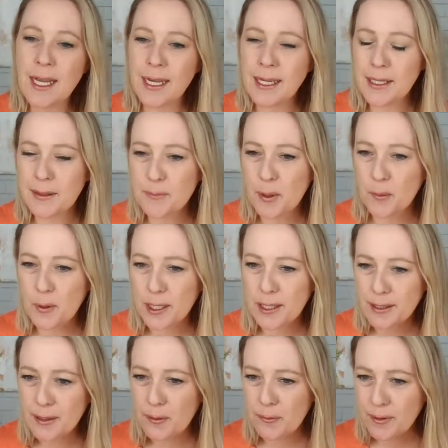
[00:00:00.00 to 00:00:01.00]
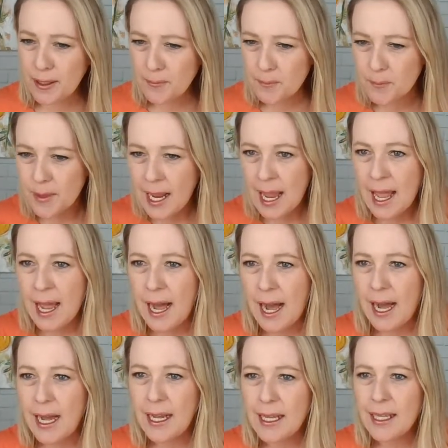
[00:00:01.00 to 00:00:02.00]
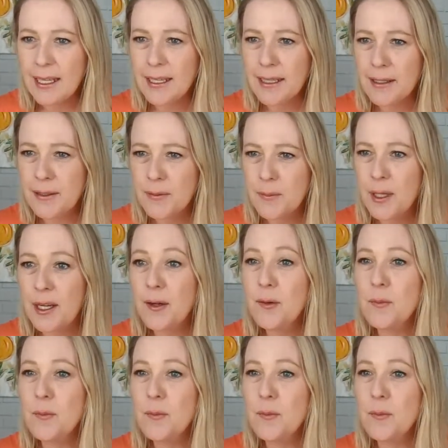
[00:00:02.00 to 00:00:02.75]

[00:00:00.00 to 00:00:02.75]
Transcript: But where are you from? I am,